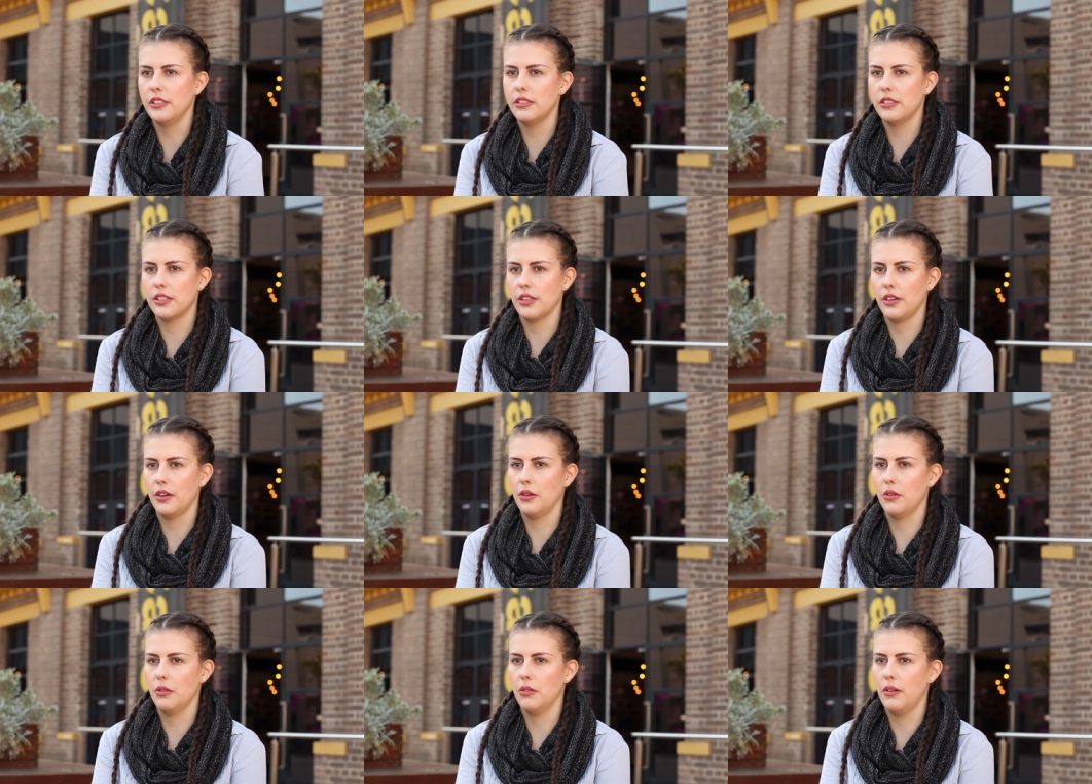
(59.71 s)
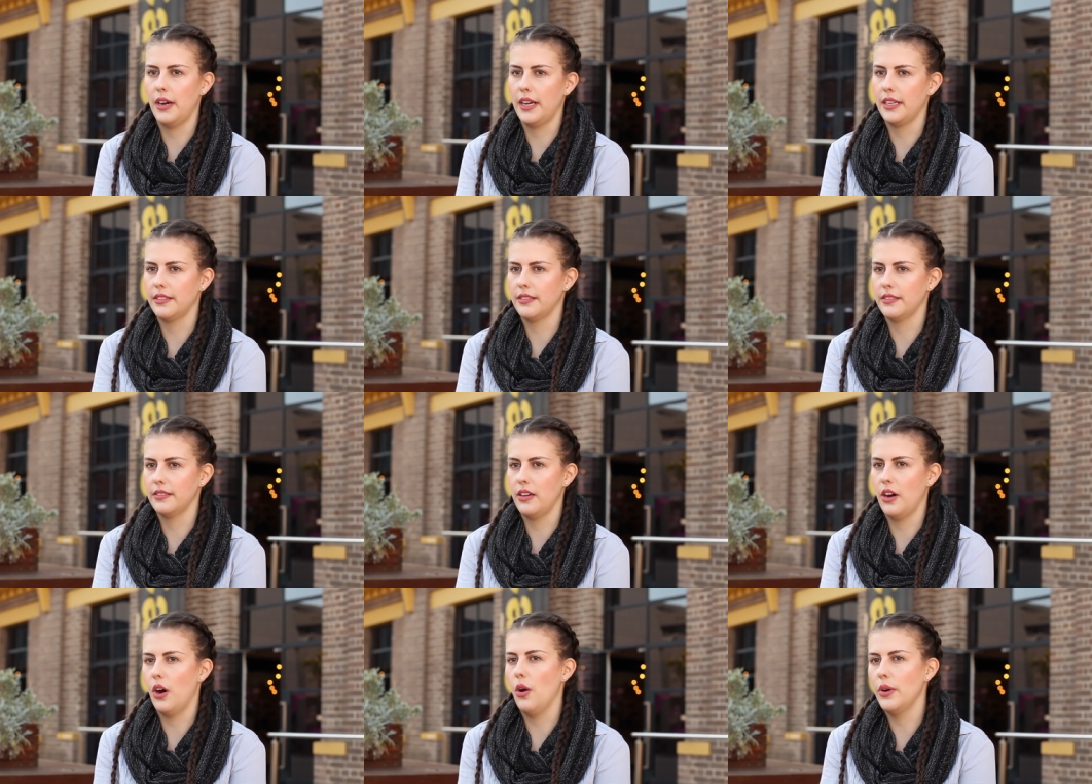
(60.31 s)
So I
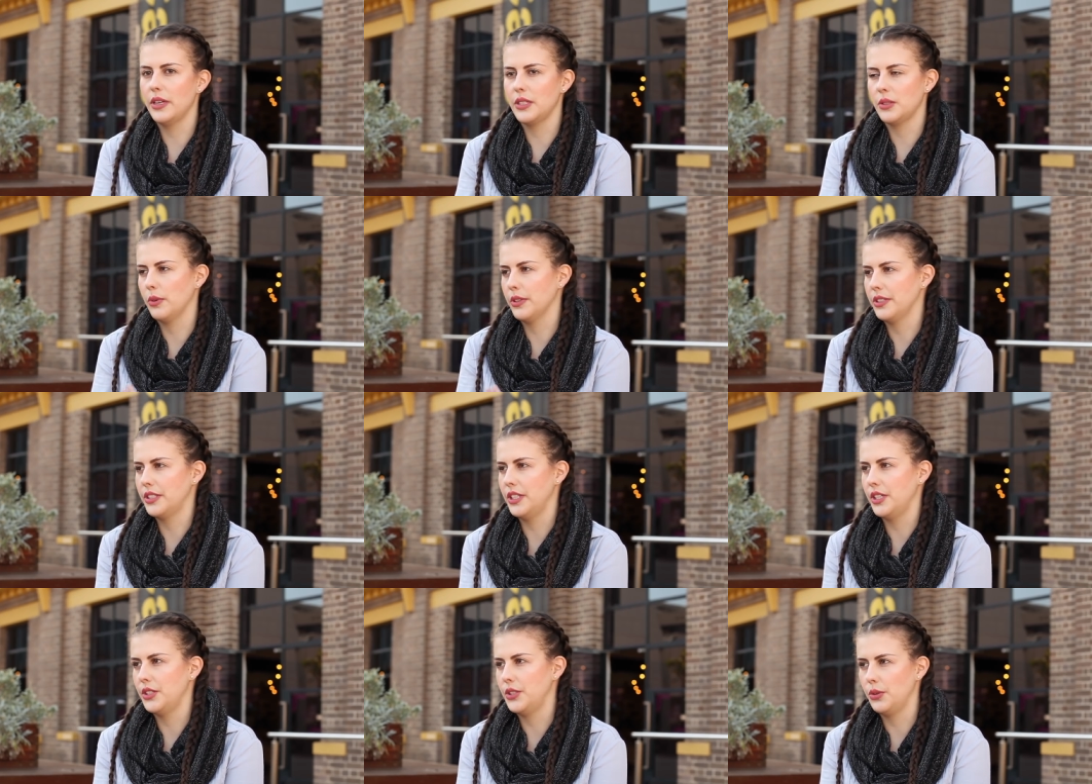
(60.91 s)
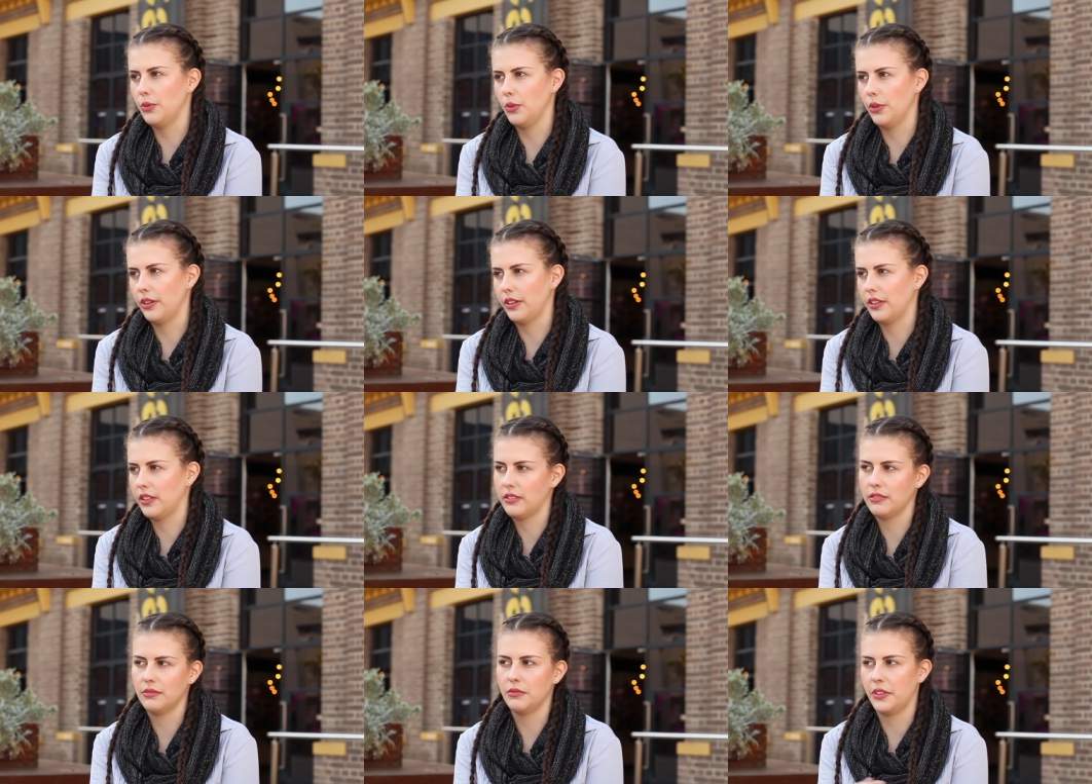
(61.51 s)
always wanted to work
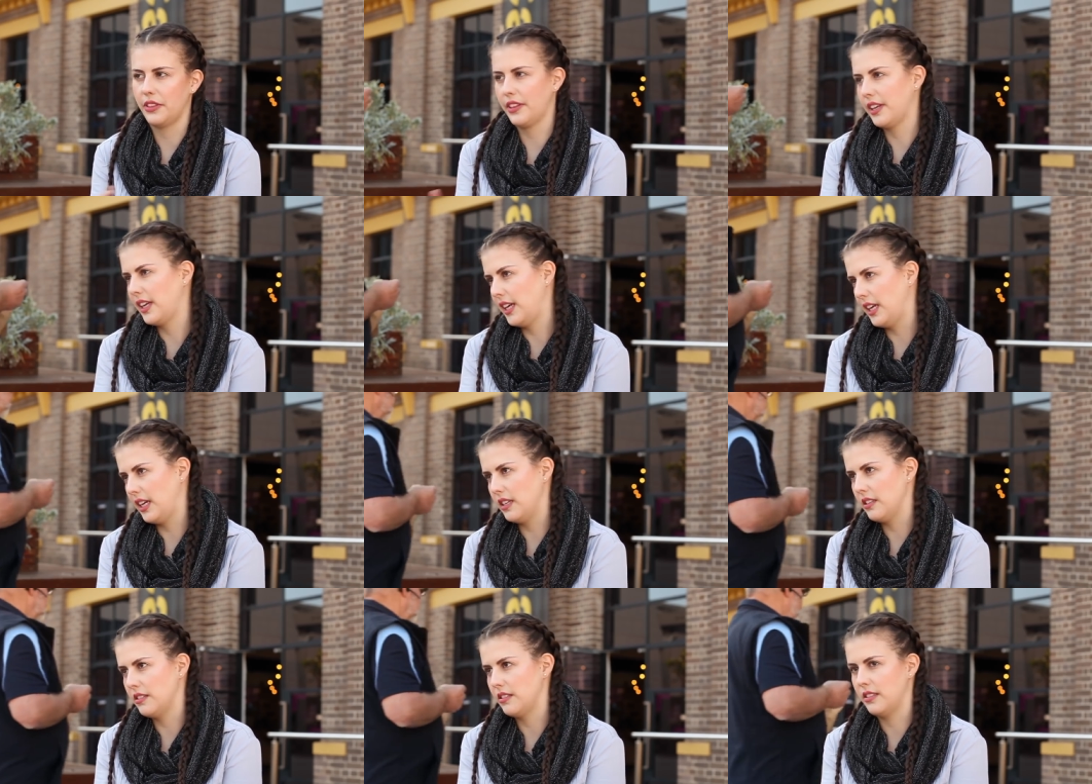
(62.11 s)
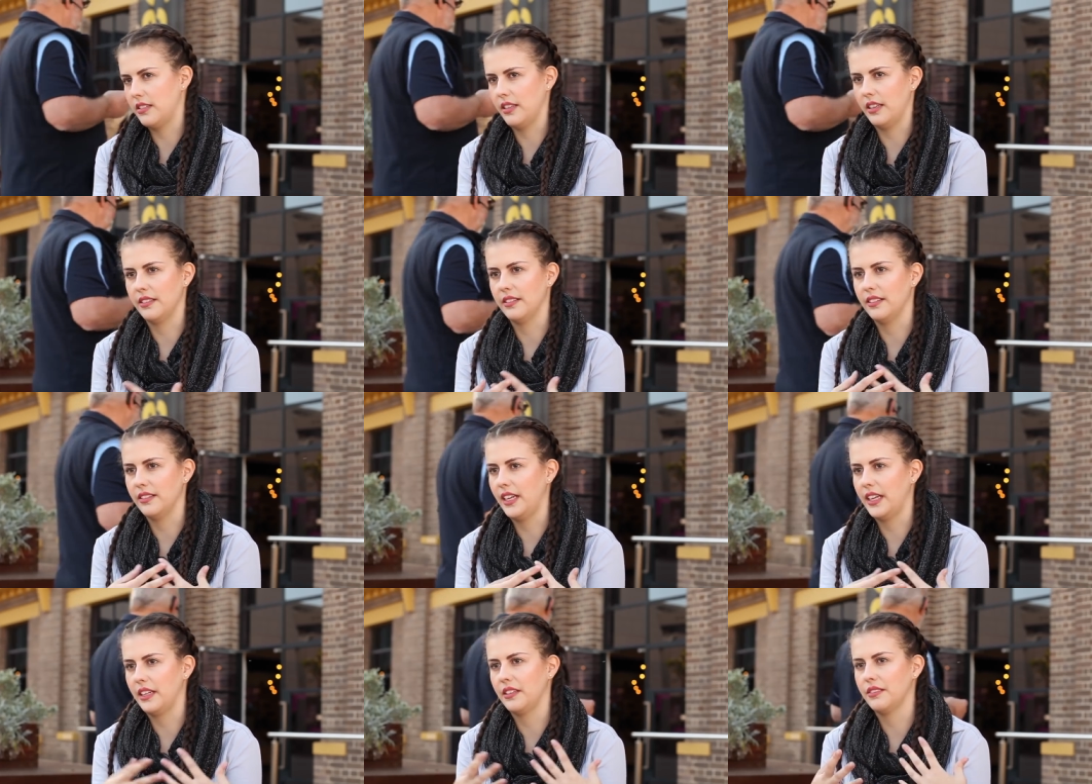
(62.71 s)
with kids
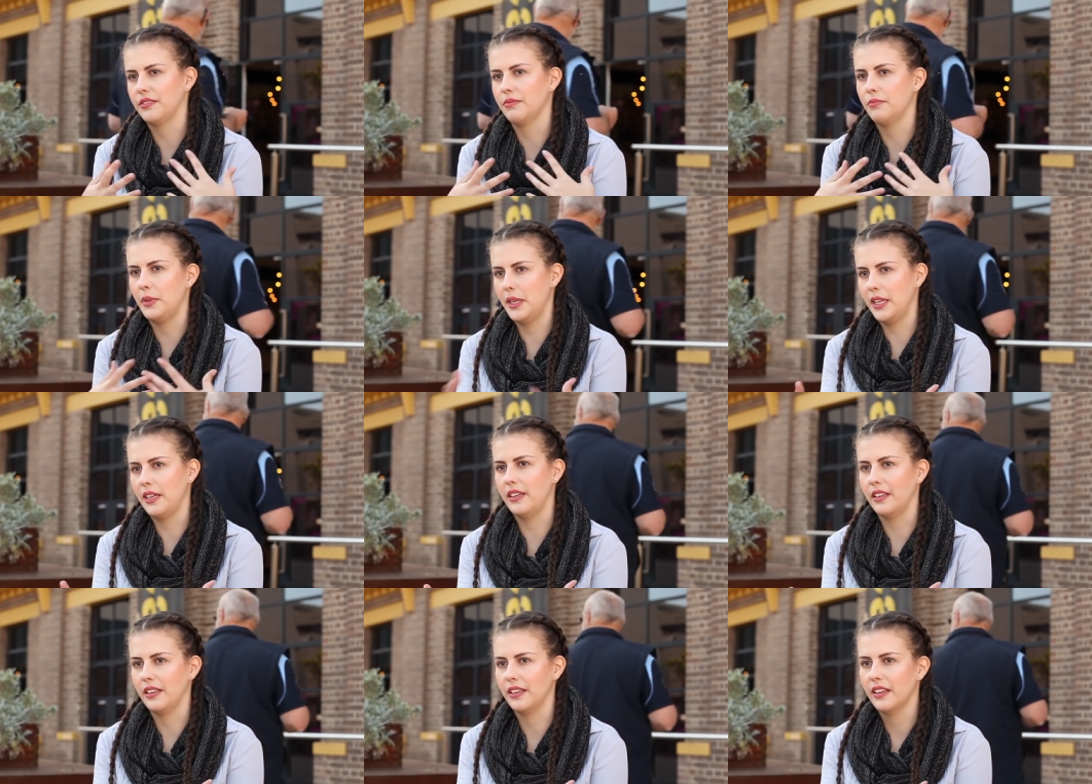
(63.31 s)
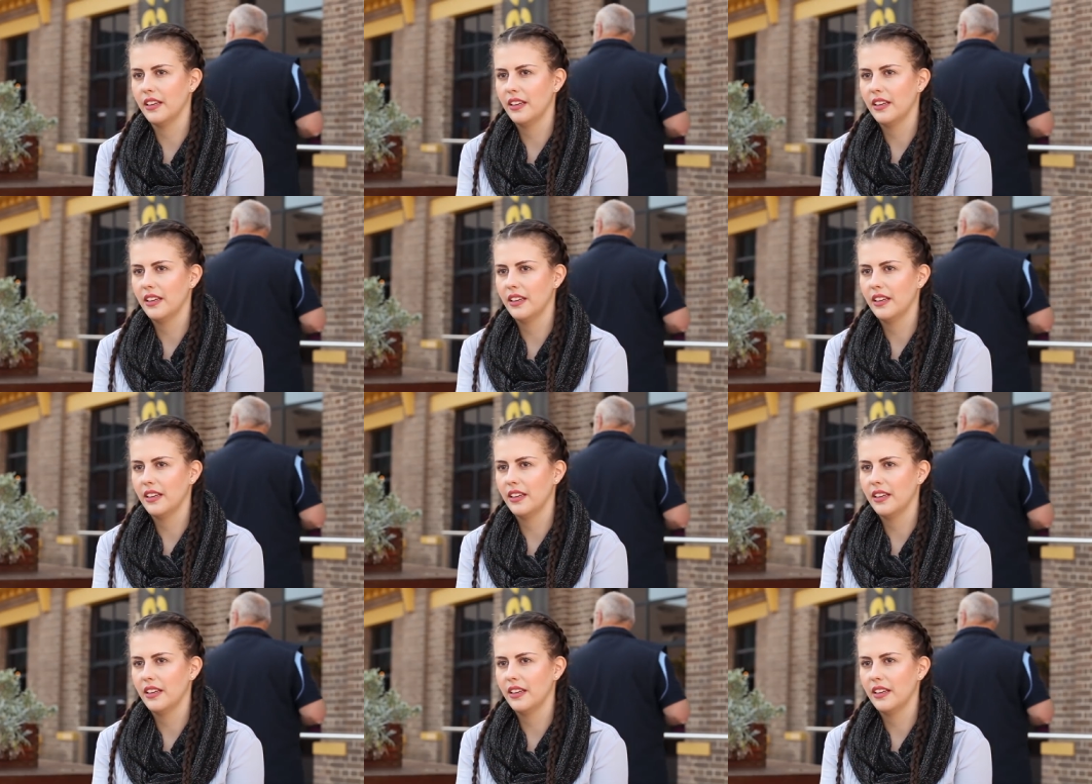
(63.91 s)
and like be